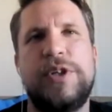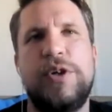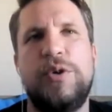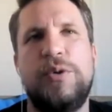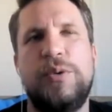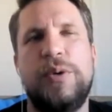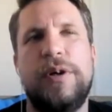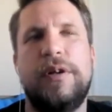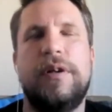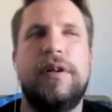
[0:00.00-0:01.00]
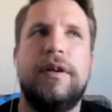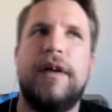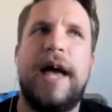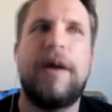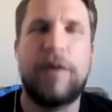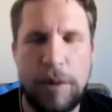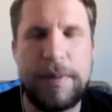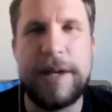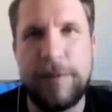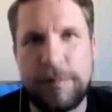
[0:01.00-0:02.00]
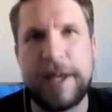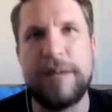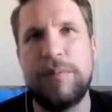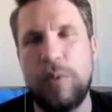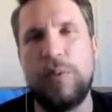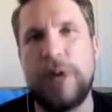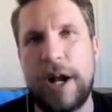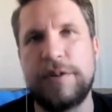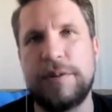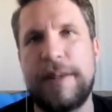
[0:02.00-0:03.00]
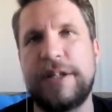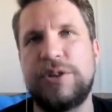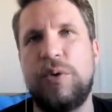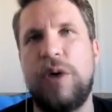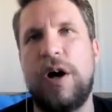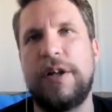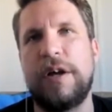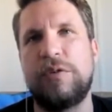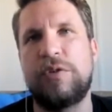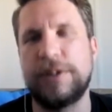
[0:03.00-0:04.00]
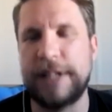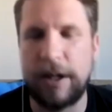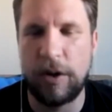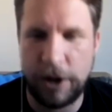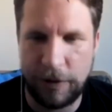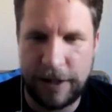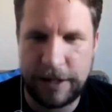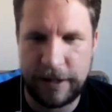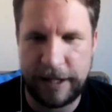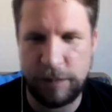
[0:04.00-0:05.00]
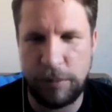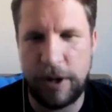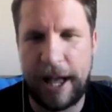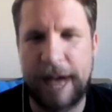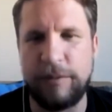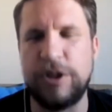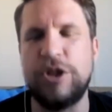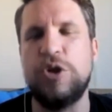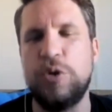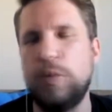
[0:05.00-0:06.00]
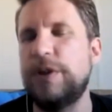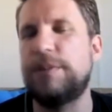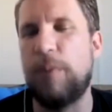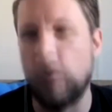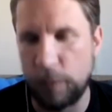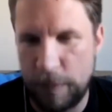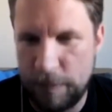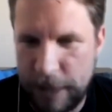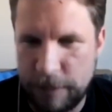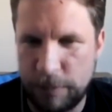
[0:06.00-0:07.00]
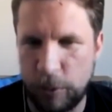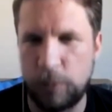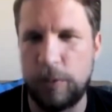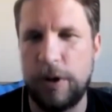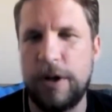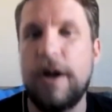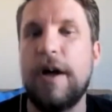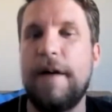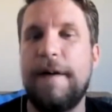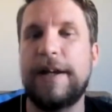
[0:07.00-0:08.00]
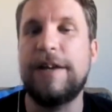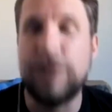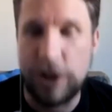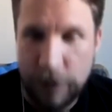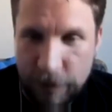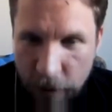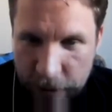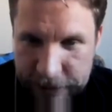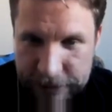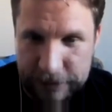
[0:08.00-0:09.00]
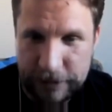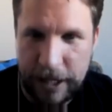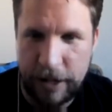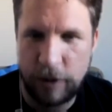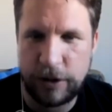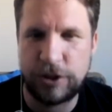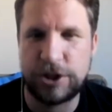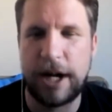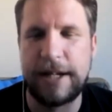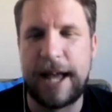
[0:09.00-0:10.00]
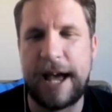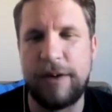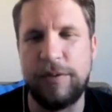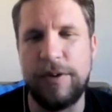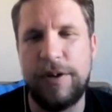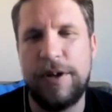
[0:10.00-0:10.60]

to how can I be with people, you know, to make sure that I don't cross that line or anything? But how do you respond when people are giving you advice? And are you shutting down